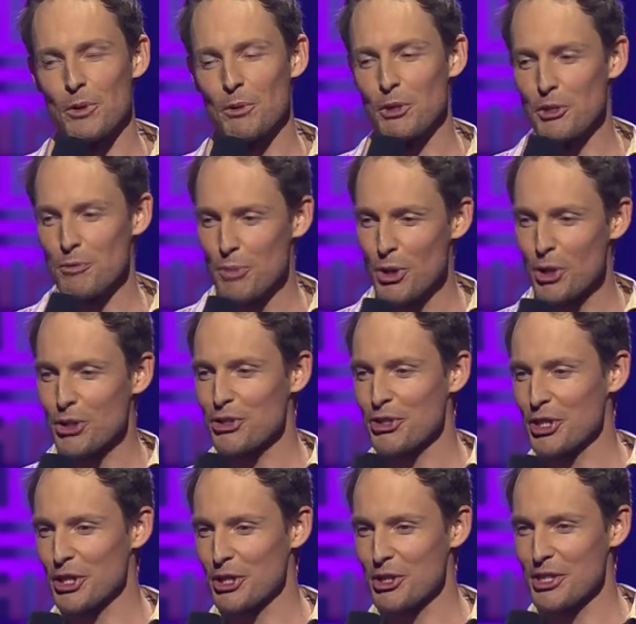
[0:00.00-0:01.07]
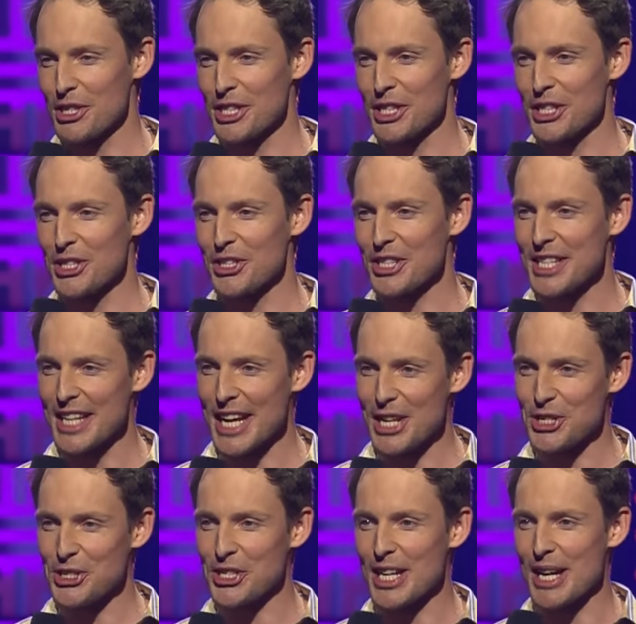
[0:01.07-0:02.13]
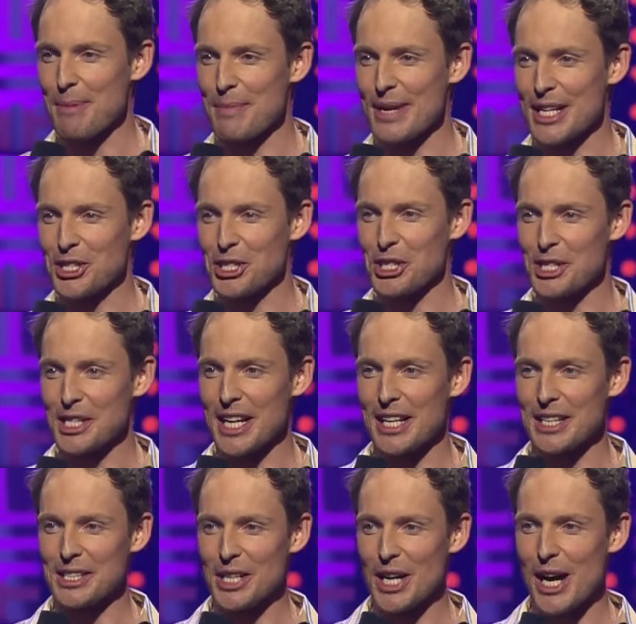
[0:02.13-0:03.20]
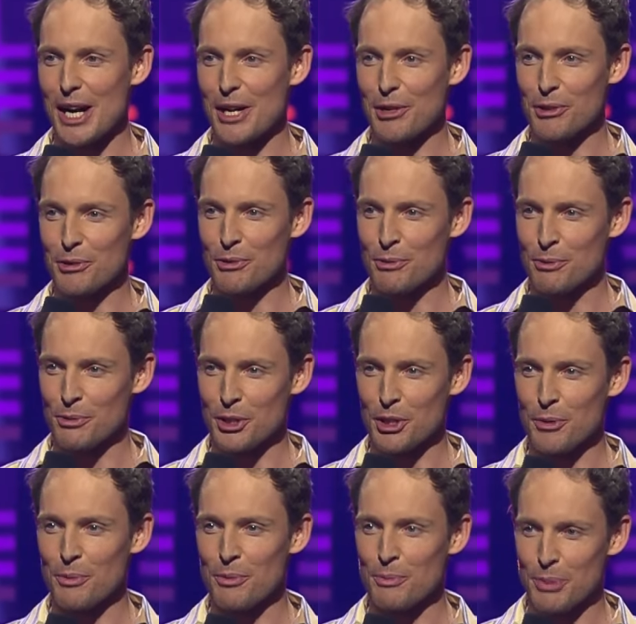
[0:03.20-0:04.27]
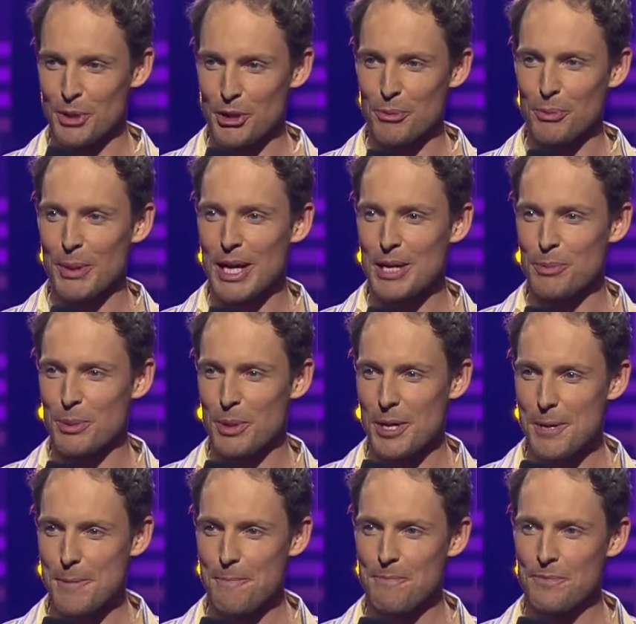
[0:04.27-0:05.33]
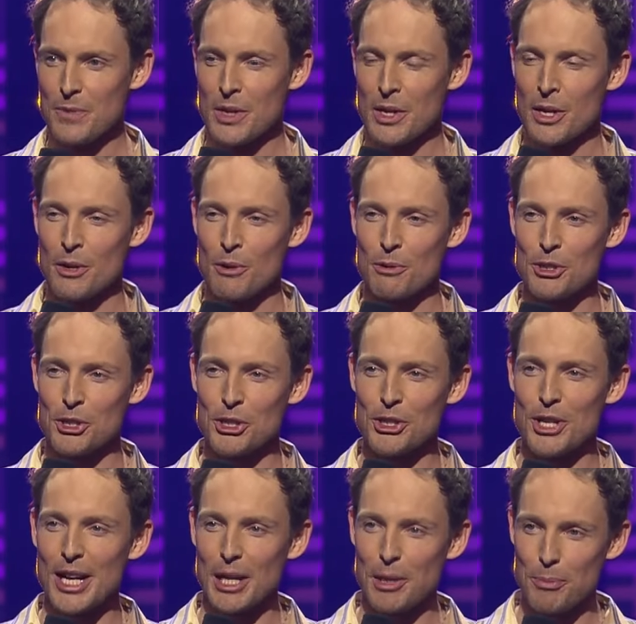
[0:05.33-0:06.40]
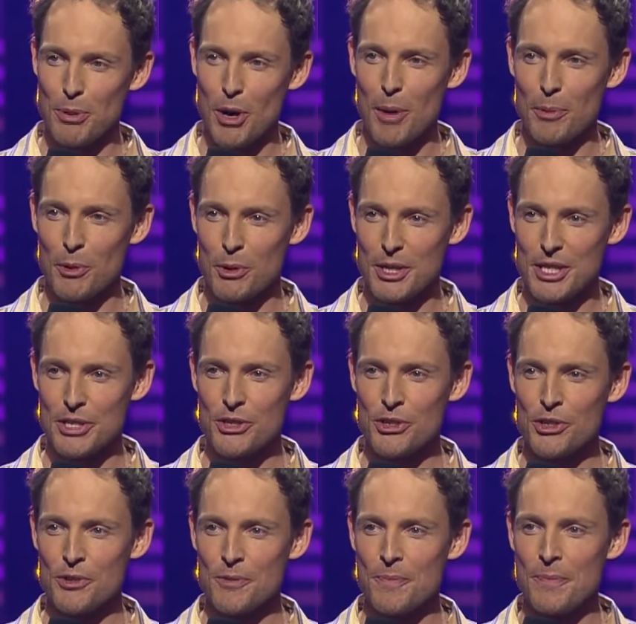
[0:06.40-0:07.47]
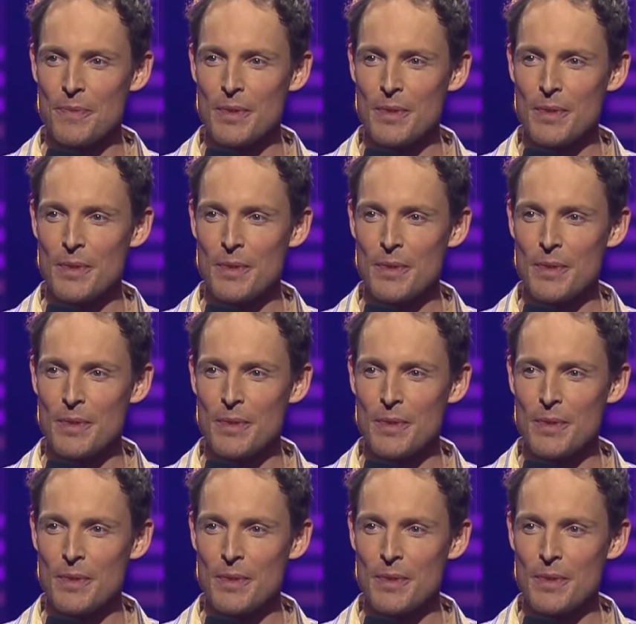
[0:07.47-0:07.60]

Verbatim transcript: with border security, because then they start marching down the aisle with a bit of paper, which is like a pop quiz